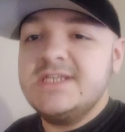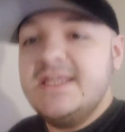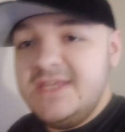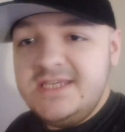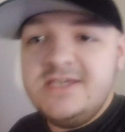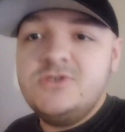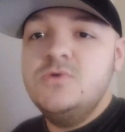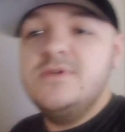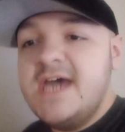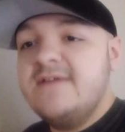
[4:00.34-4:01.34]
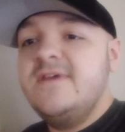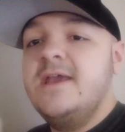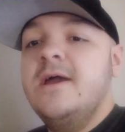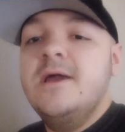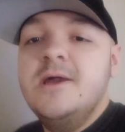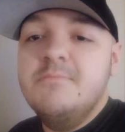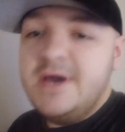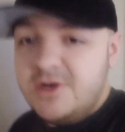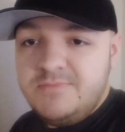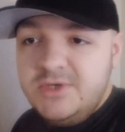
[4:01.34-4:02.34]
and I think he could do with having
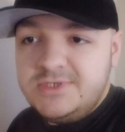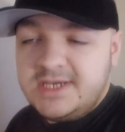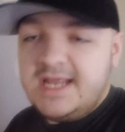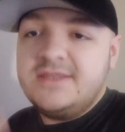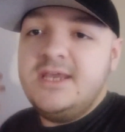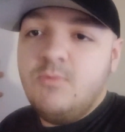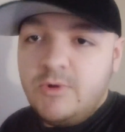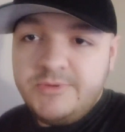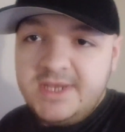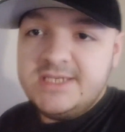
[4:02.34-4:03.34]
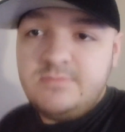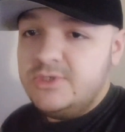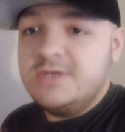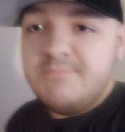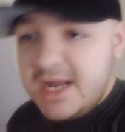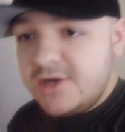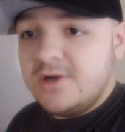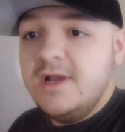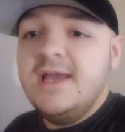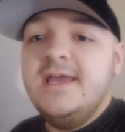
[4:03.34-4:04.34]
better music. And I think what would make his music
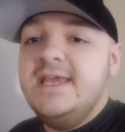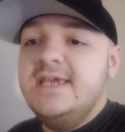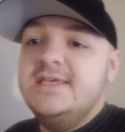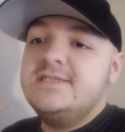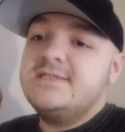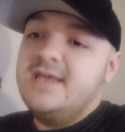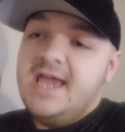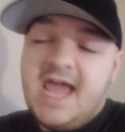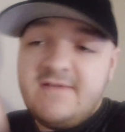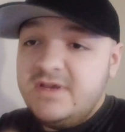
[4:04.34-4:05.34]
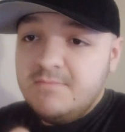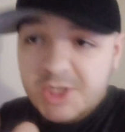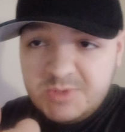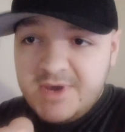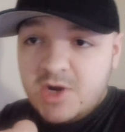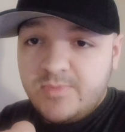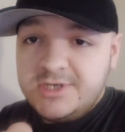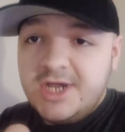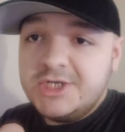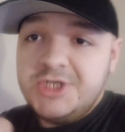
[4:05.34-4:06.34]
better is having much better
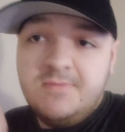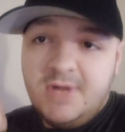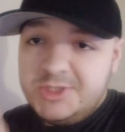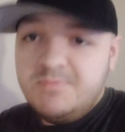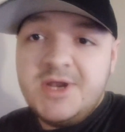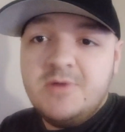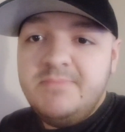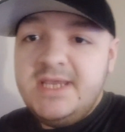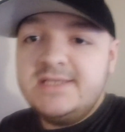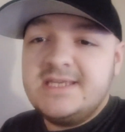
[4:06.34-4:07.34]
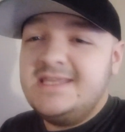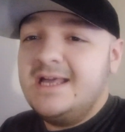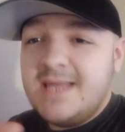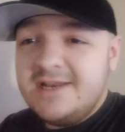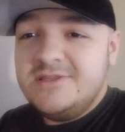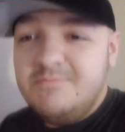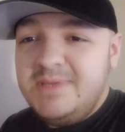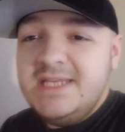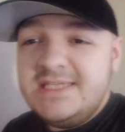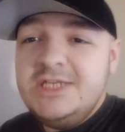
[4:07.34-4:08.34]
production and much better beats. I think a lot of the
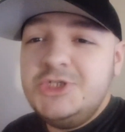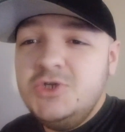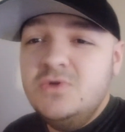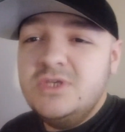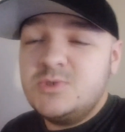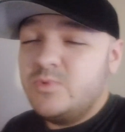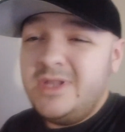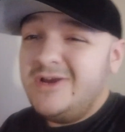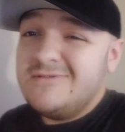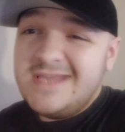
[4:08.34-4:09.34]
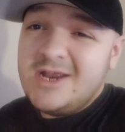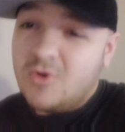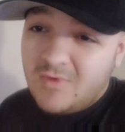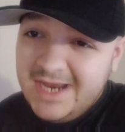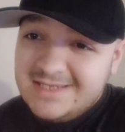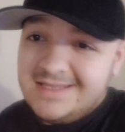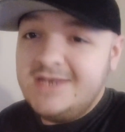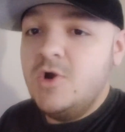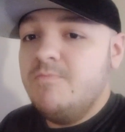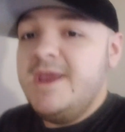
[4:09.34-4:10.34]
beats he chooses really aren't that great, and they
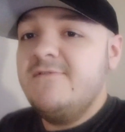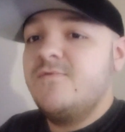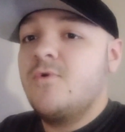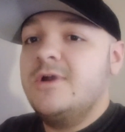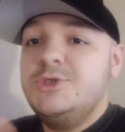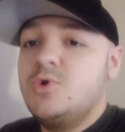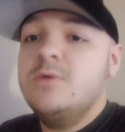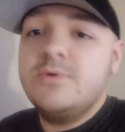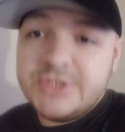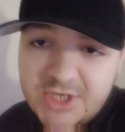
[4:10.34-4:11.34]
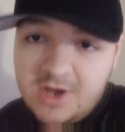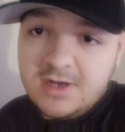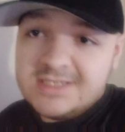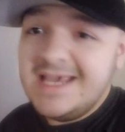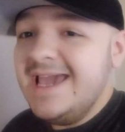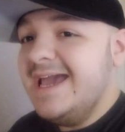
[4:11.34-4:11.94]
don't make for enjoyable songs.